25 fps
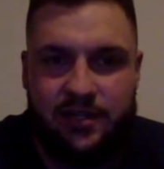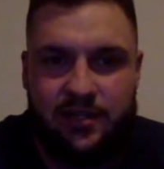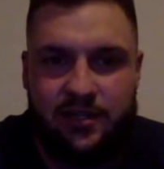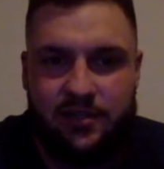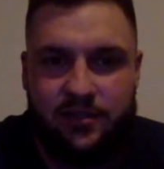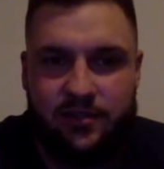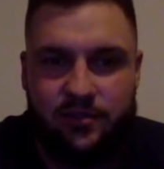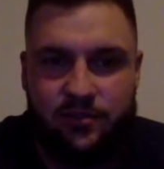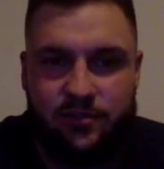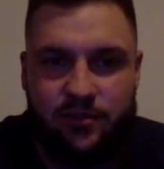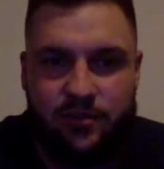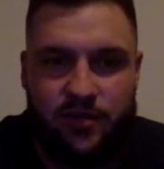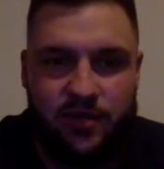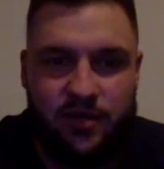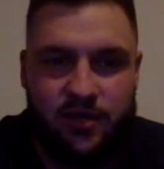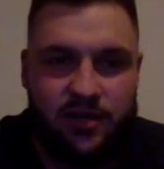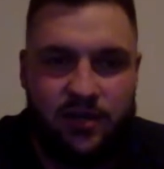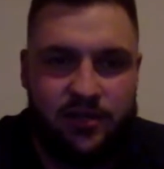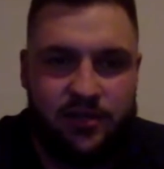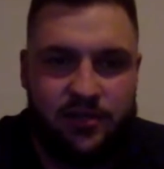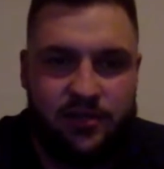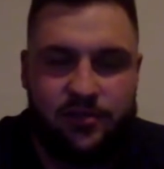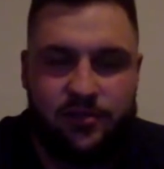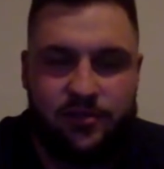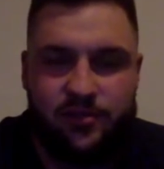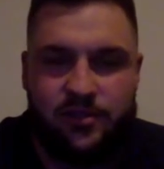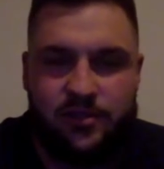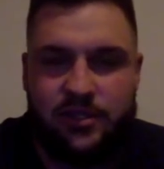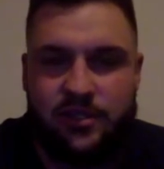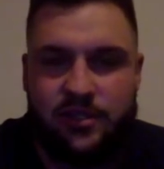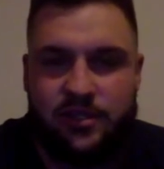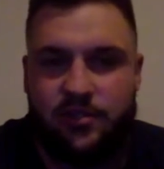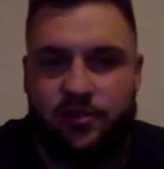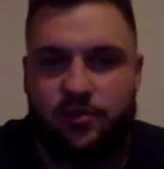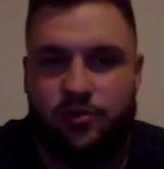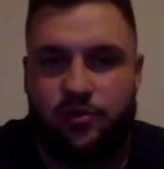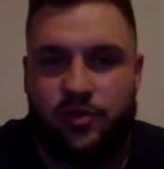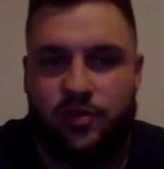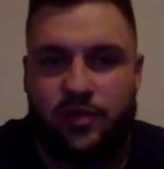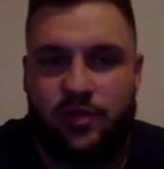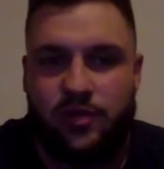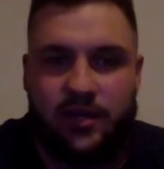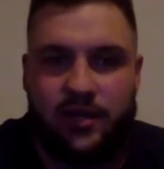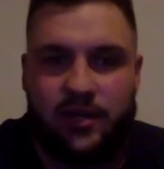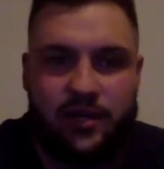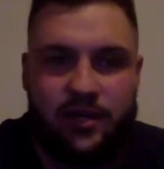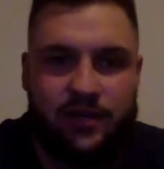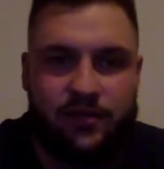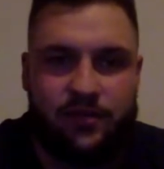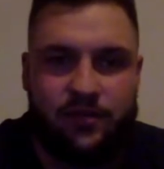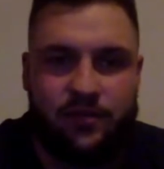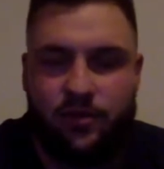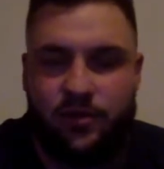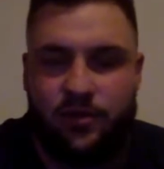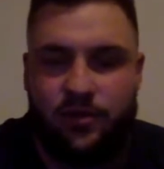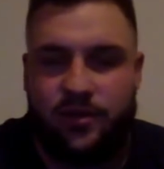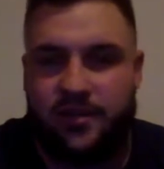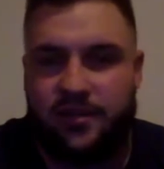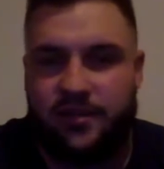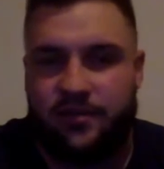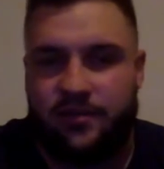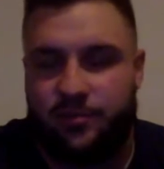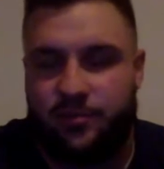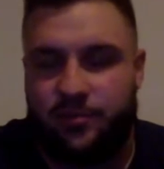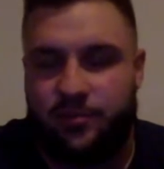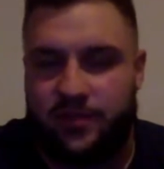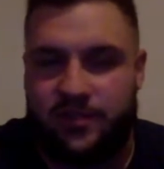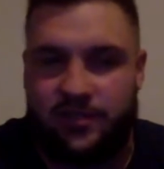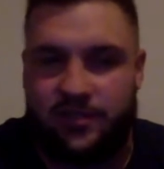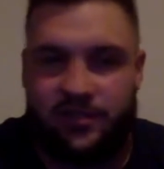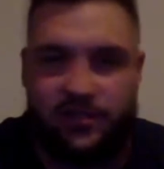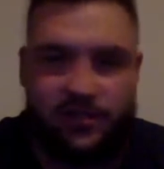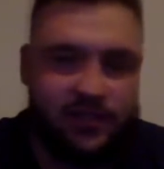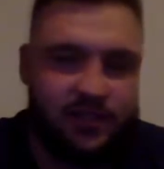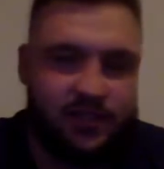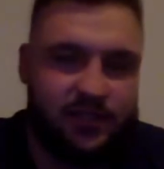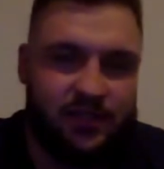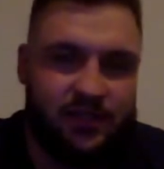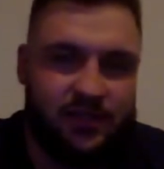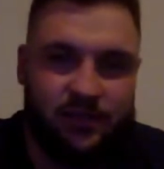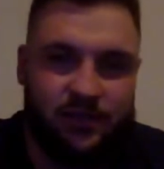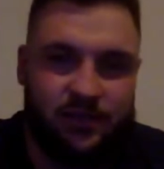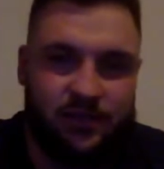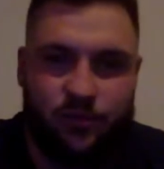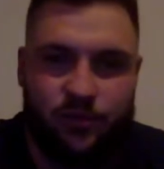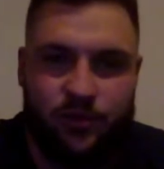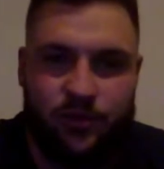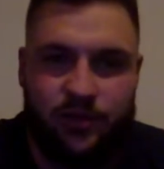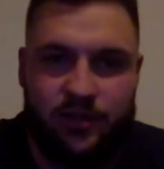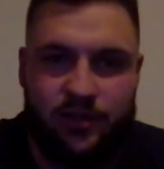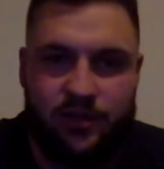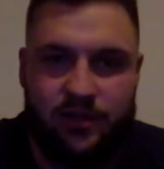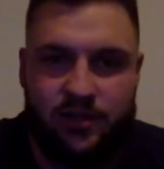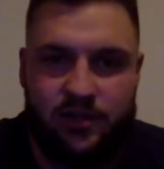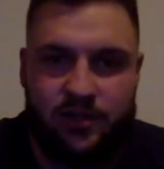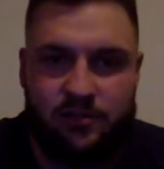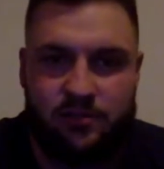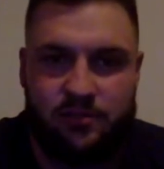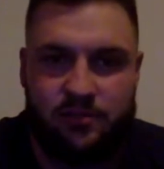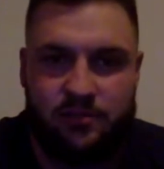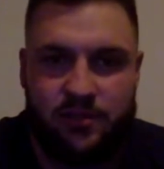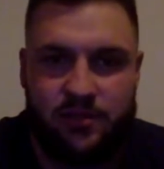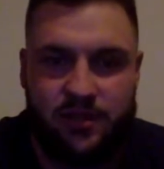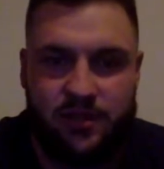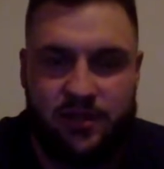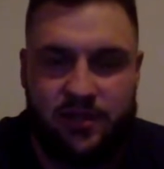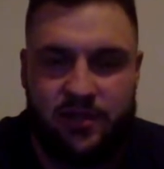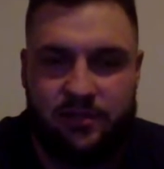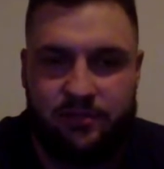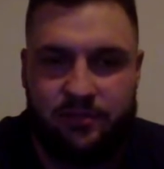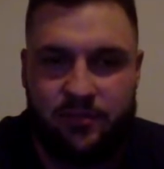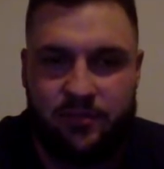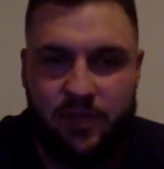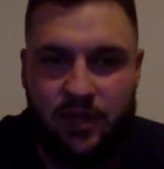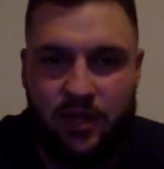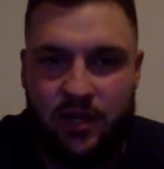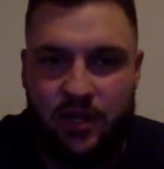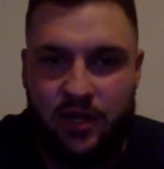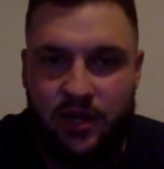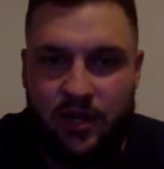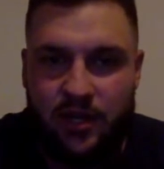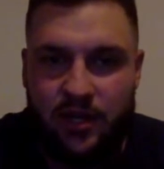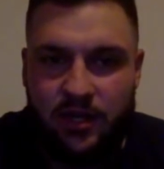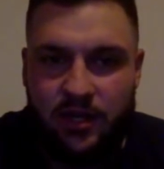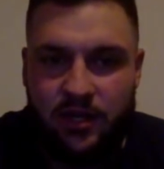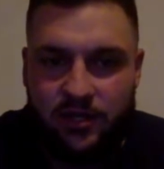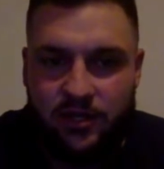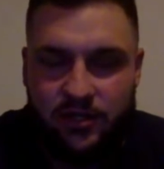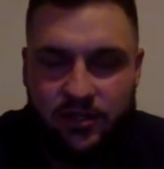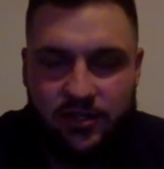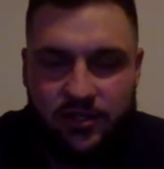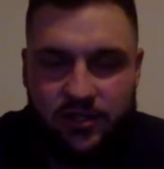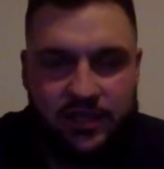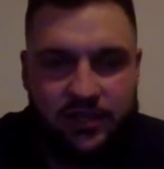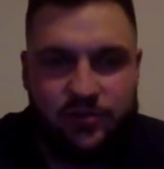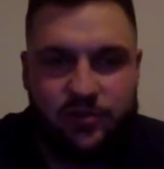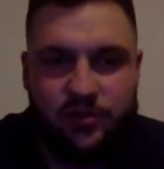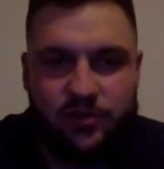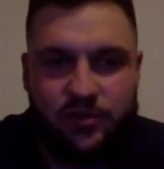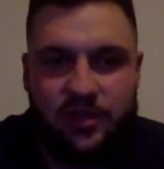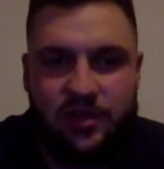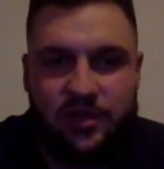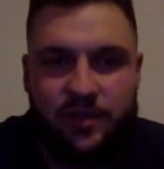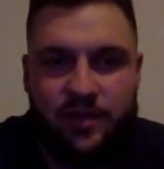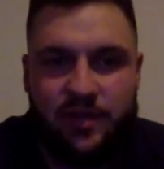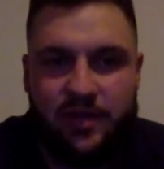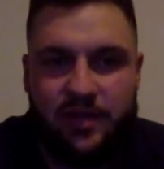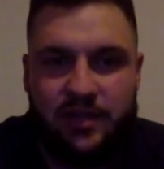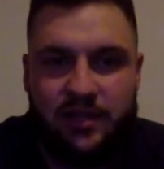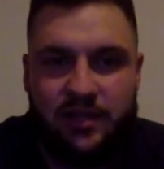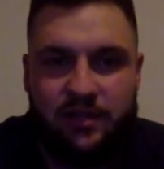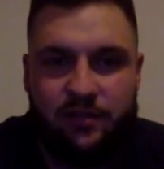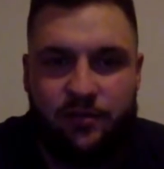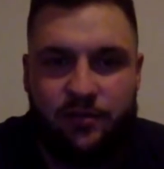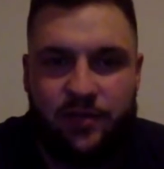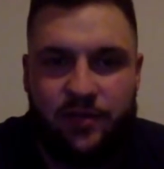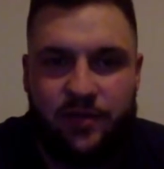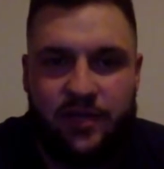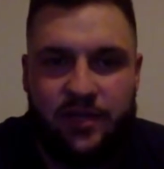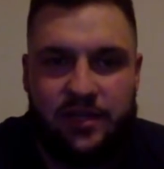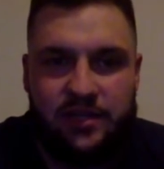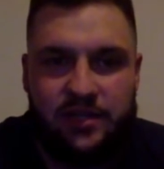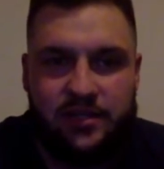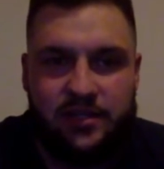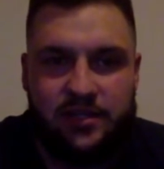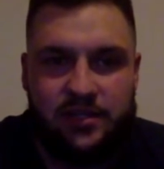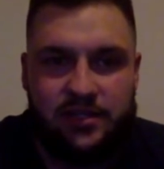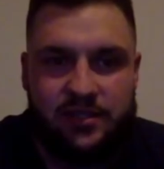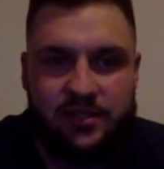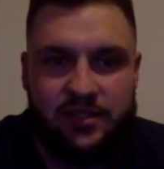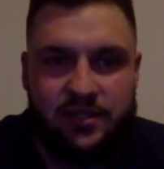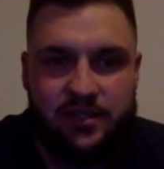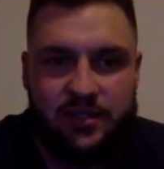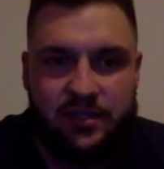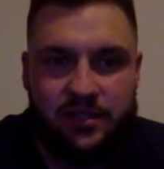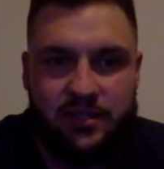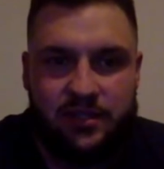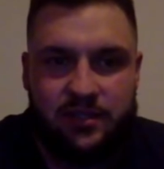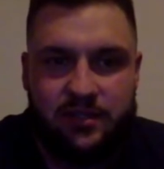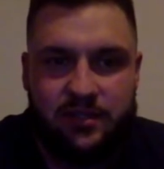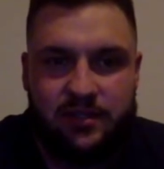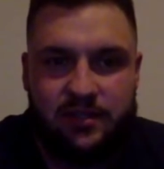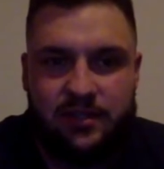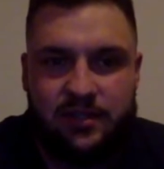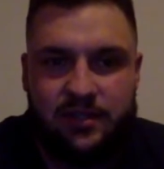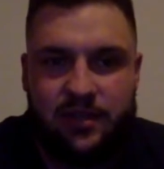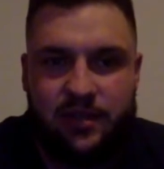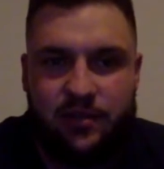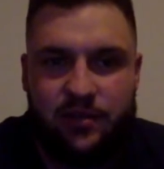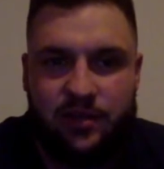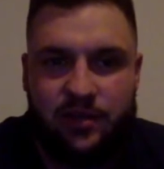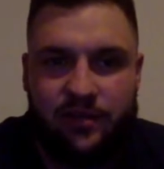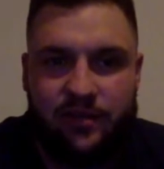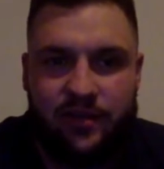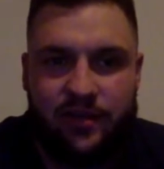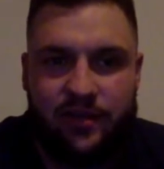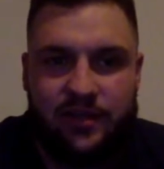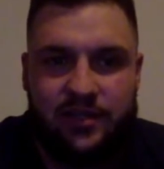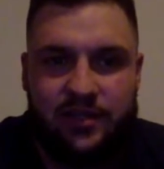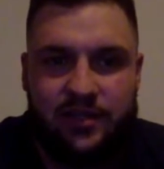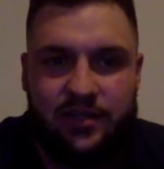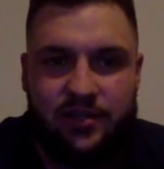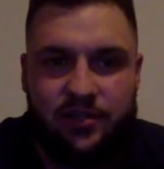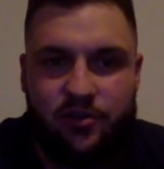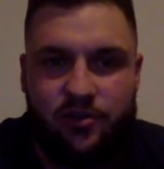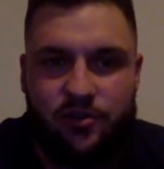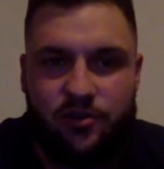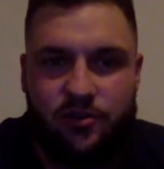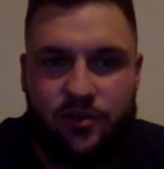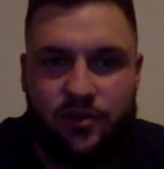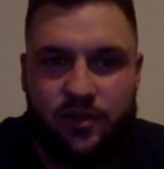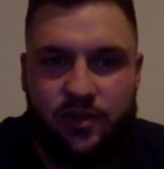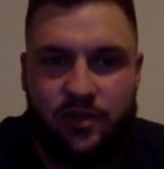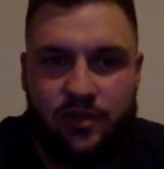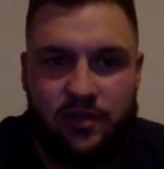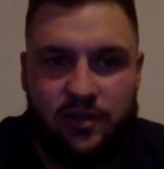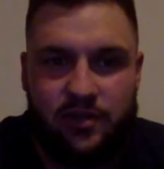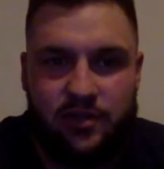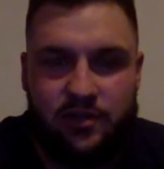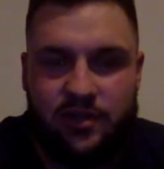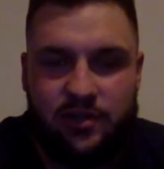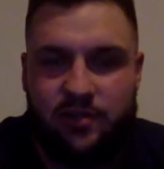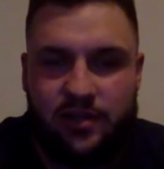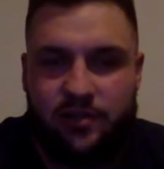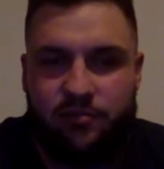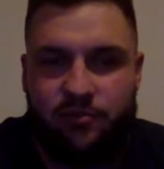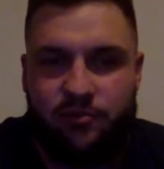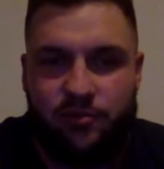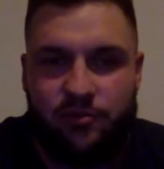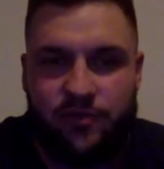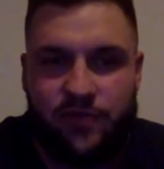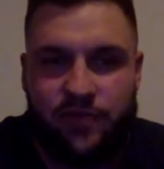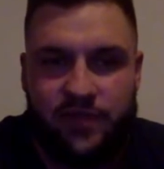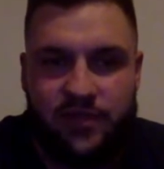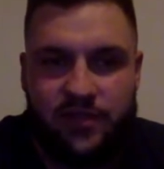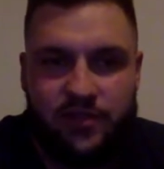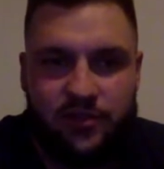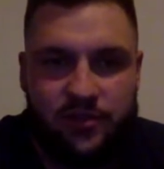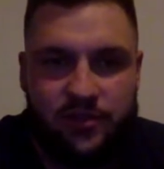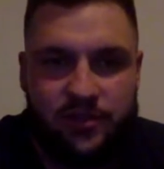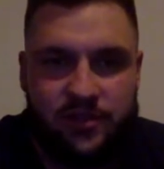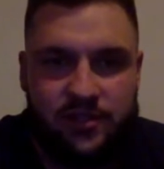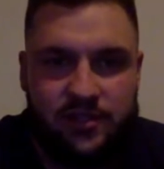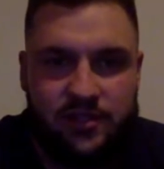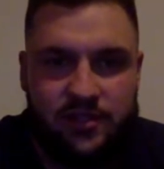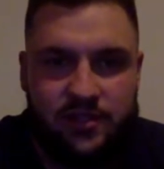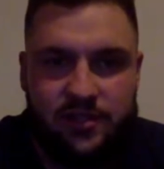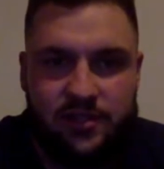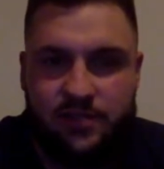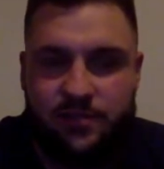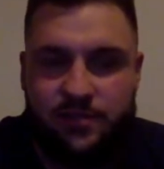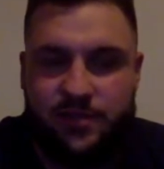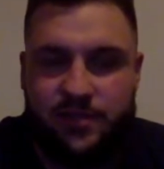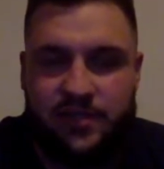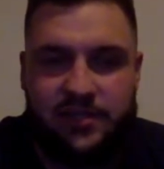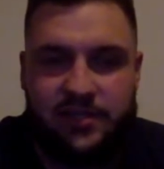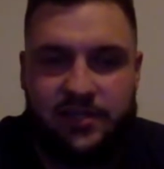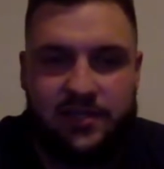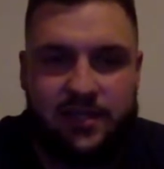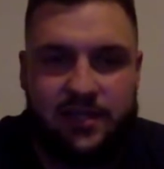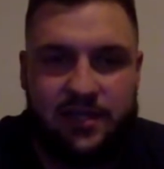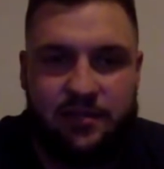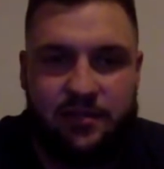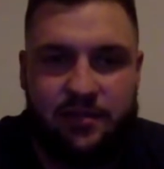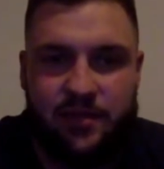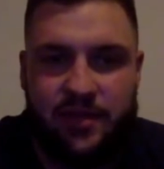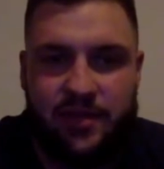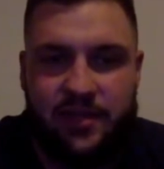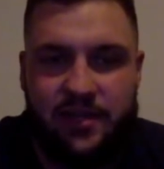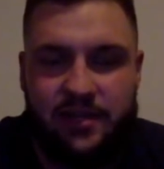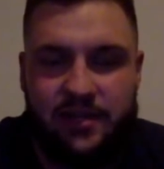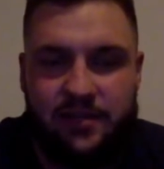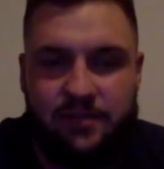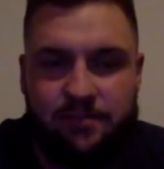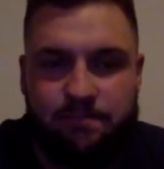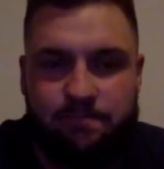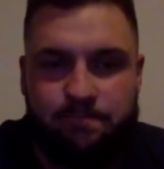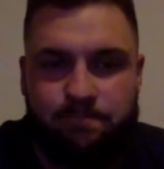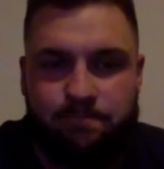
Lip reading: And as soon as I knew, like, I'd have to work on different positions, I started working on them. So that's really the main thing for me, is just to take whatever I need to do and try to improve it till it's as best as I can make it.